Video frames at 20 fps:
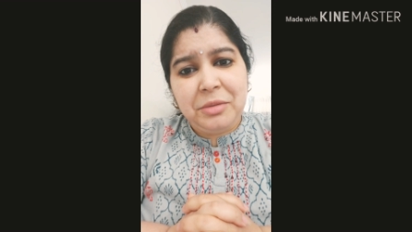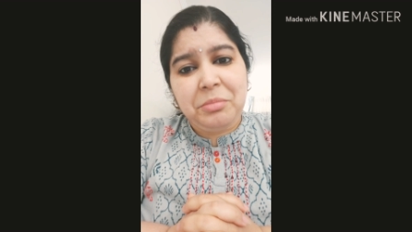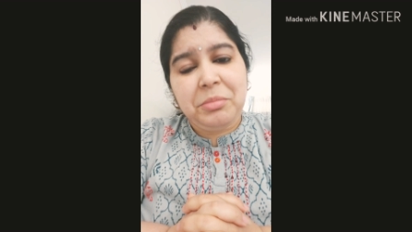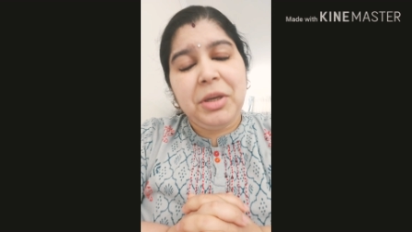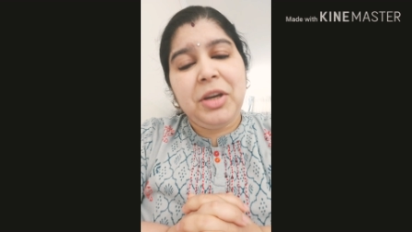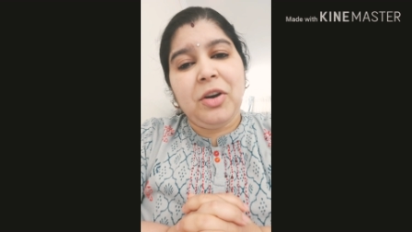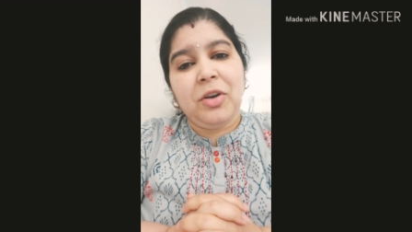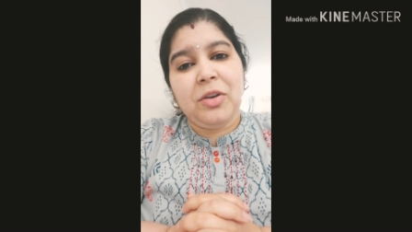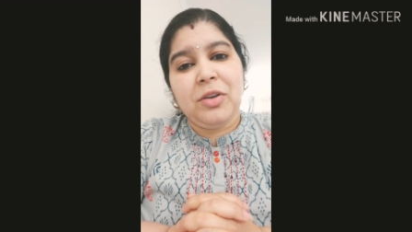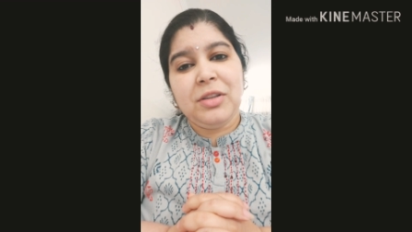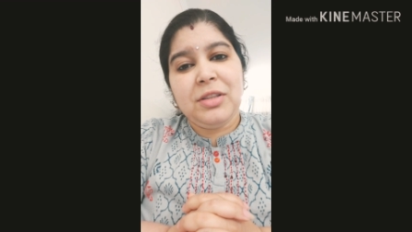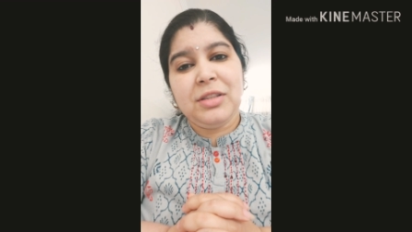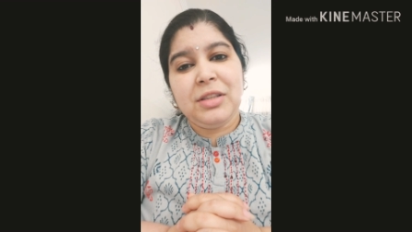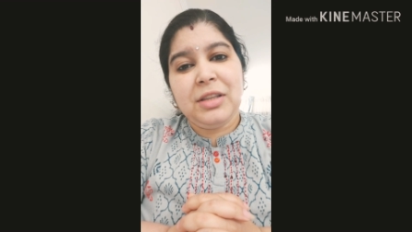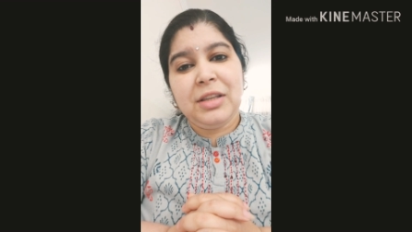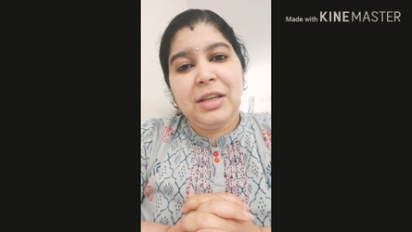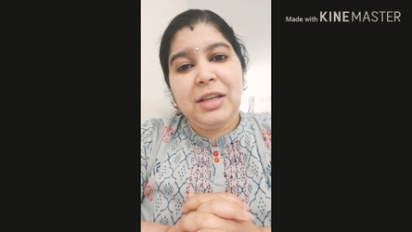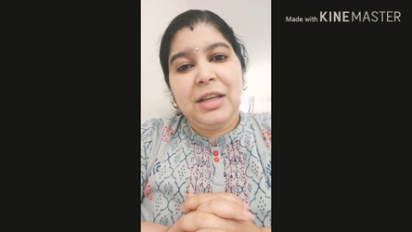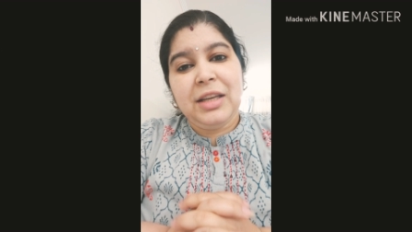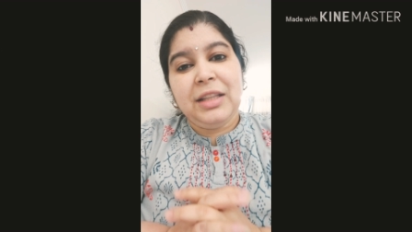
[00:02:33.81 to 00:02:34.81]
Because
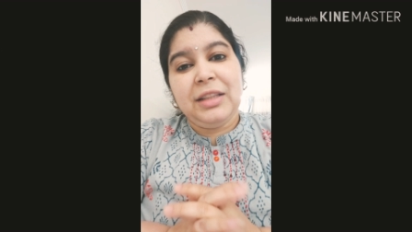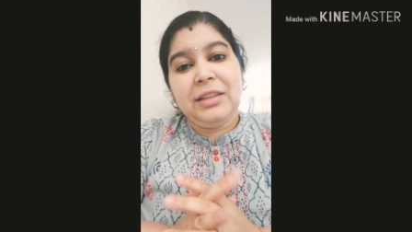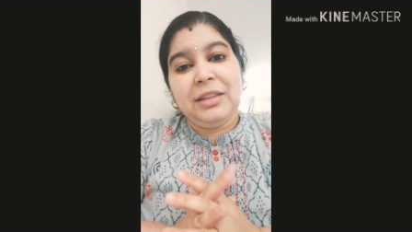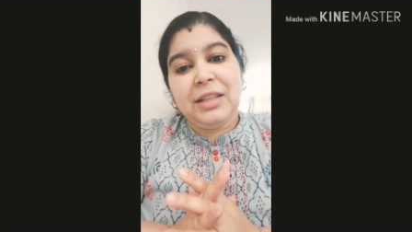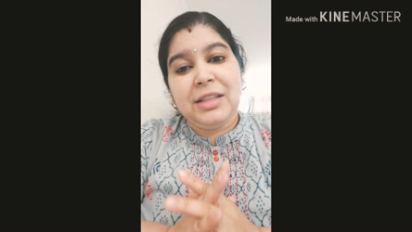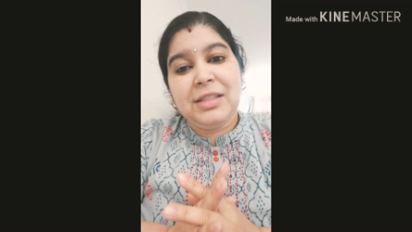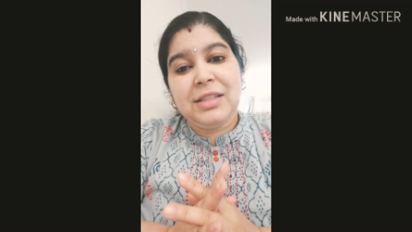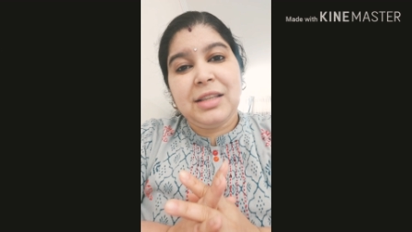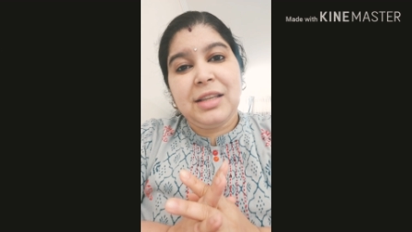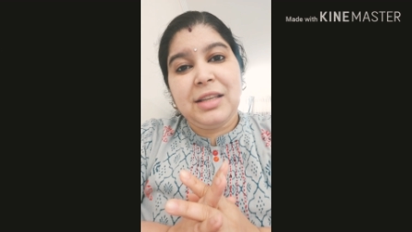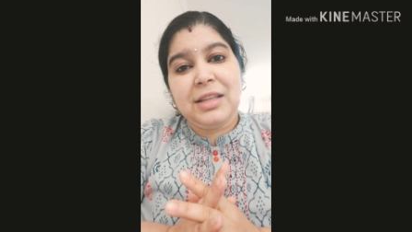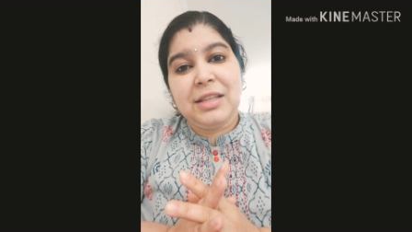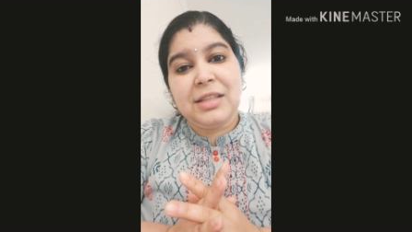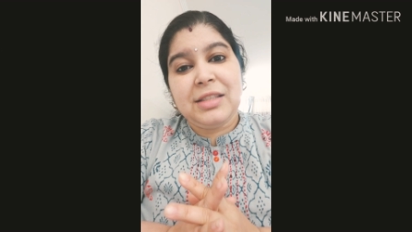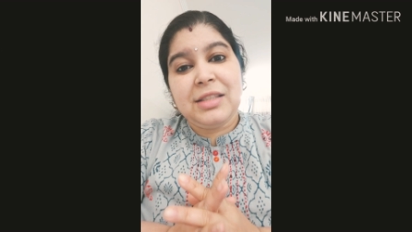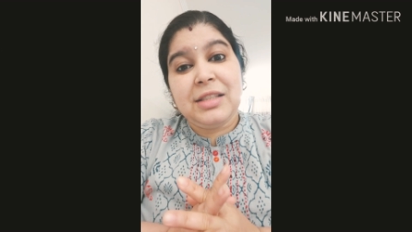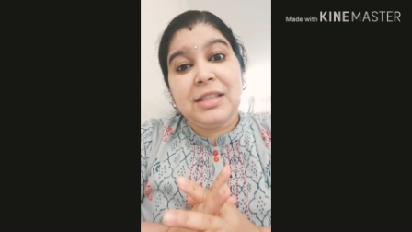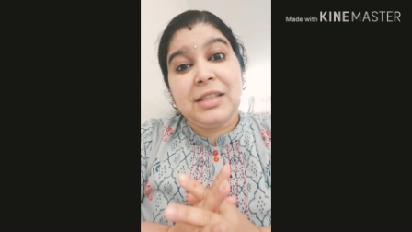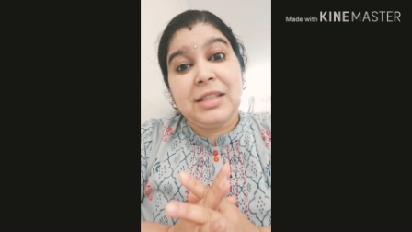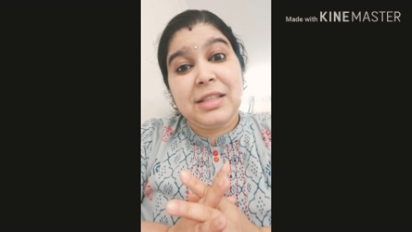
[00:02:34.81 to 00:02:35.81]
this
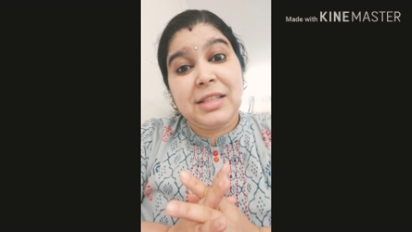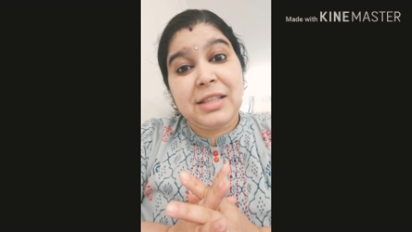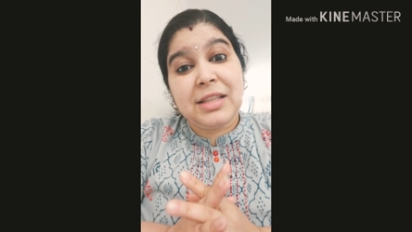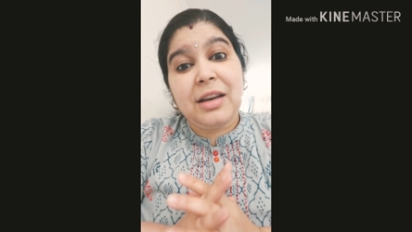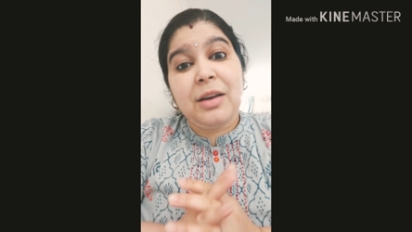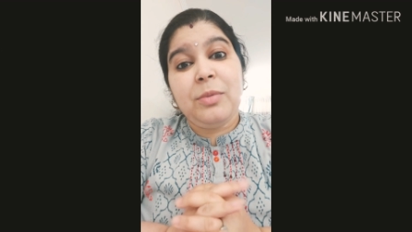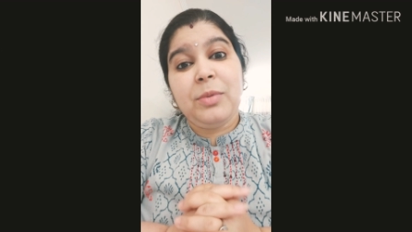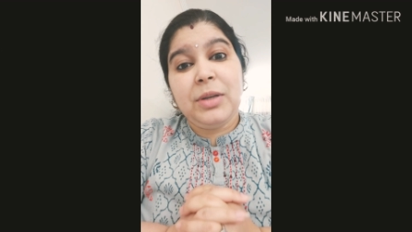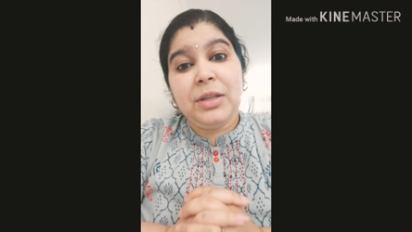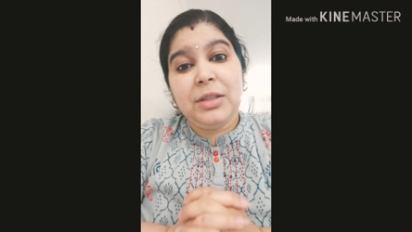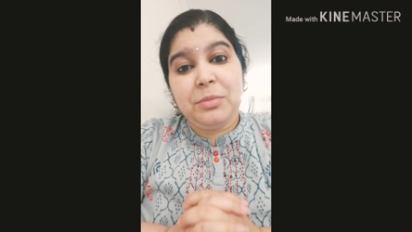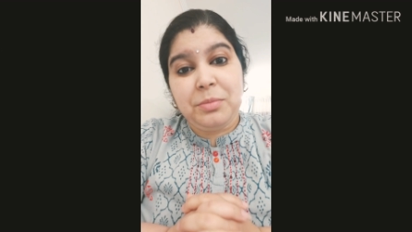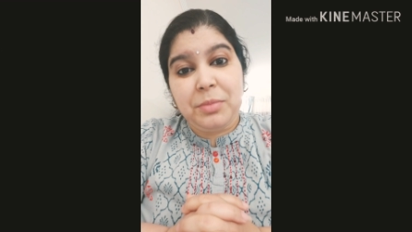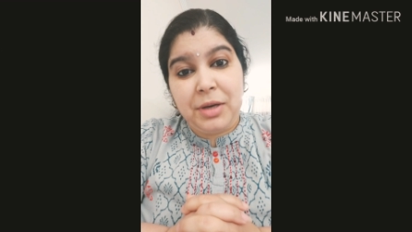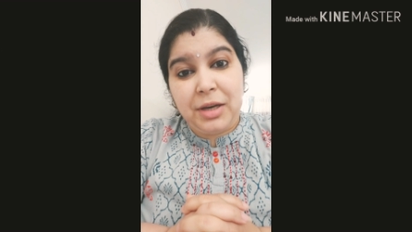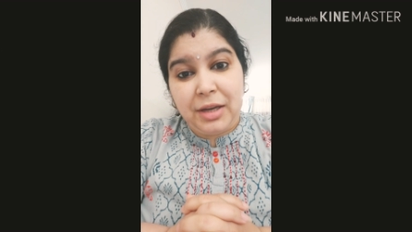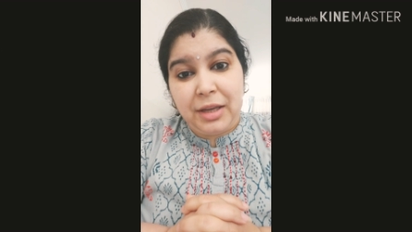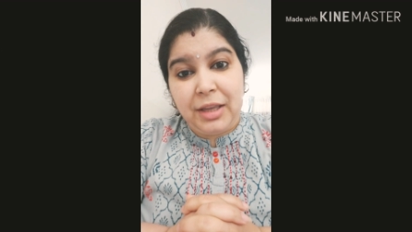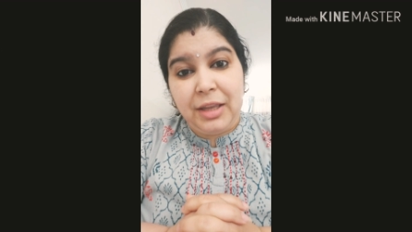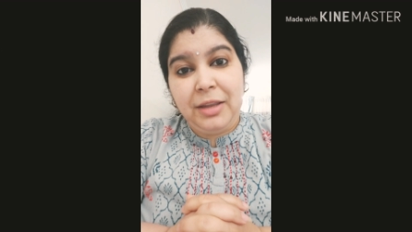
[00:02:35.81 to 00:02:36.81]
is discovered
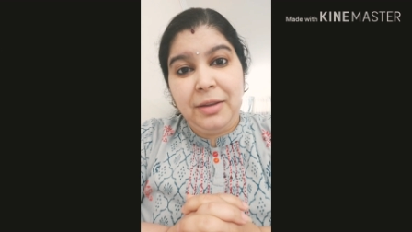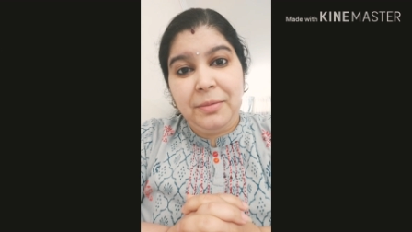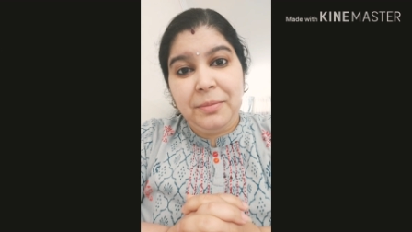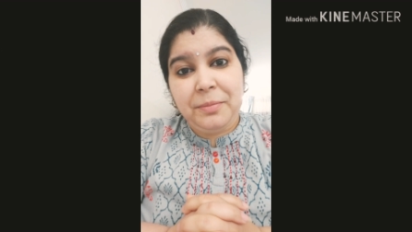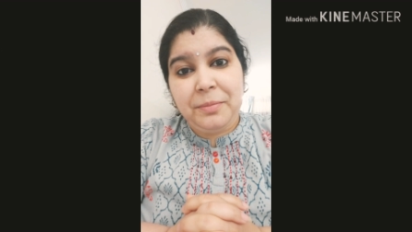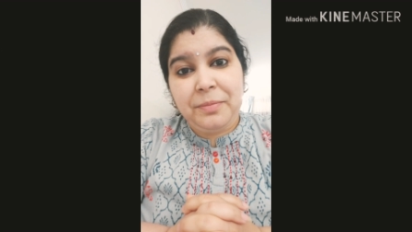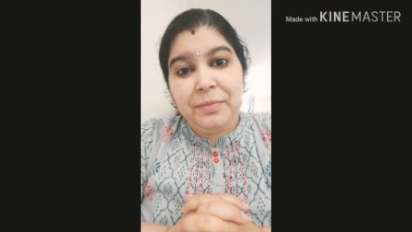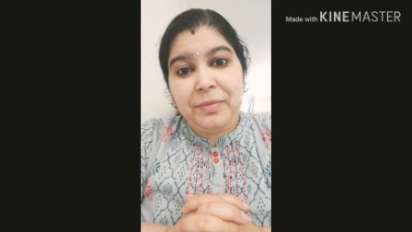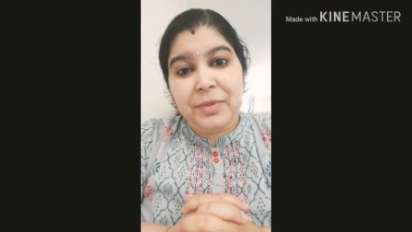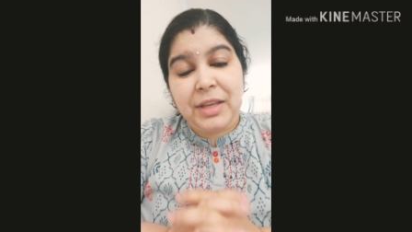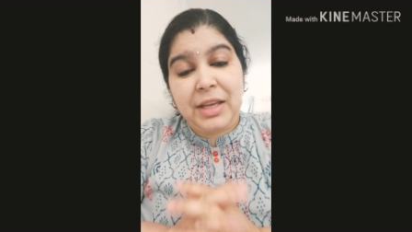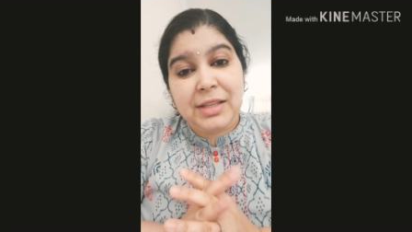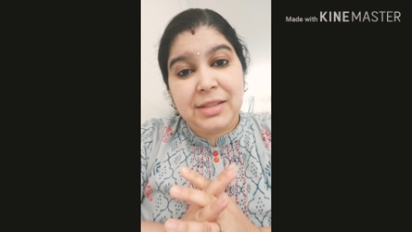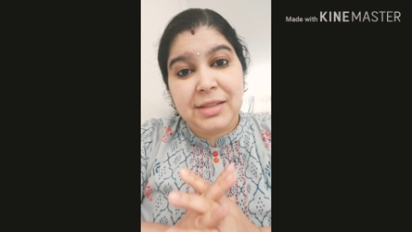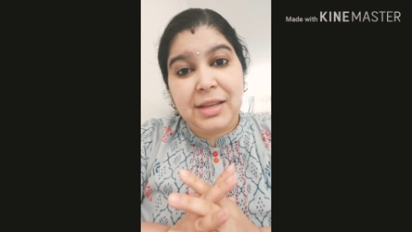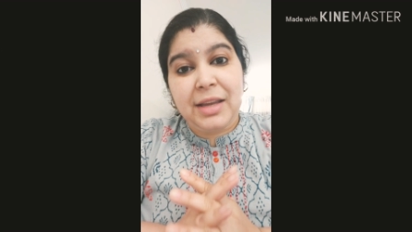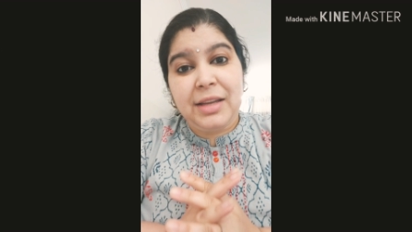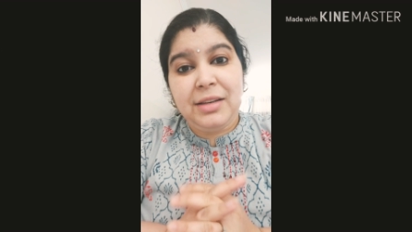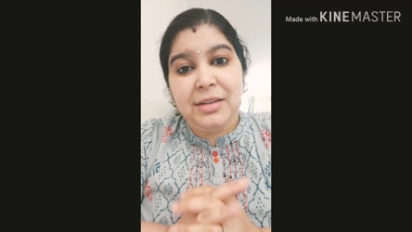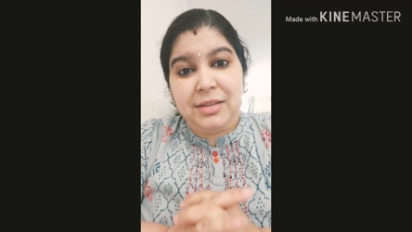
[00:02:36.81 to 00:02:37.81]
by a
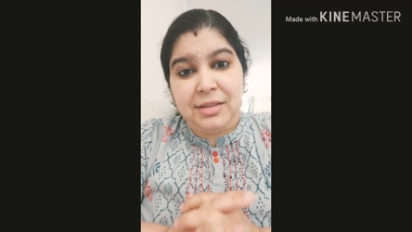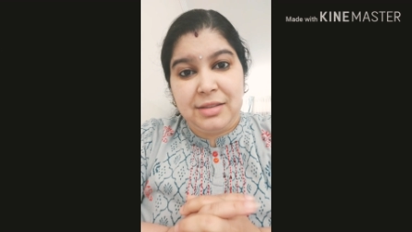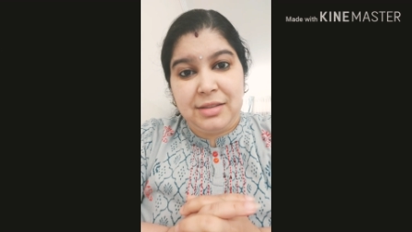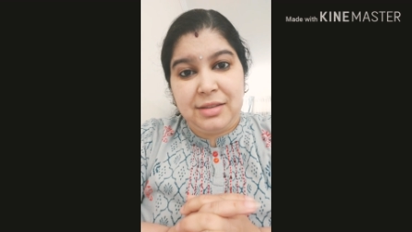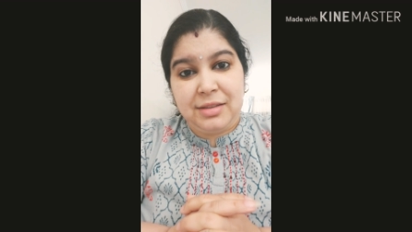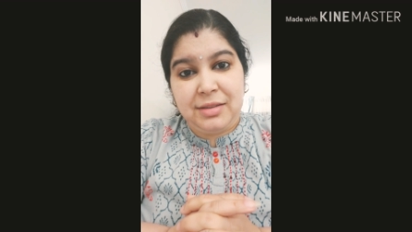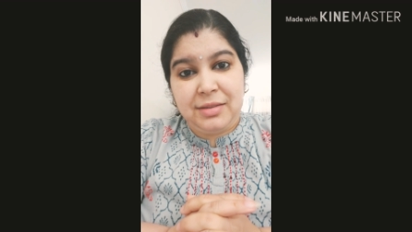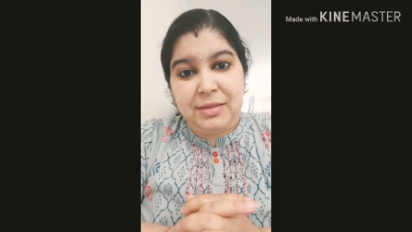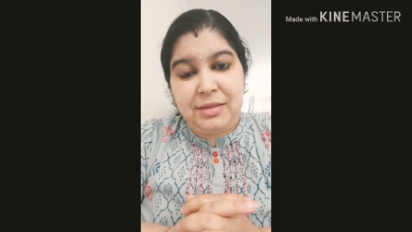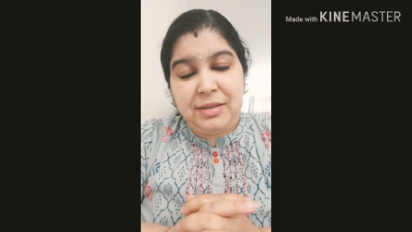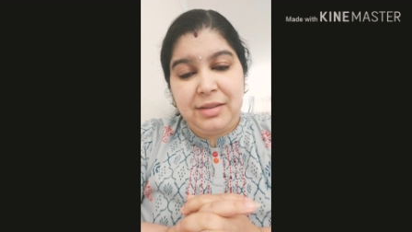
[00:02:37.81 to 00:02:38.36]
scientist.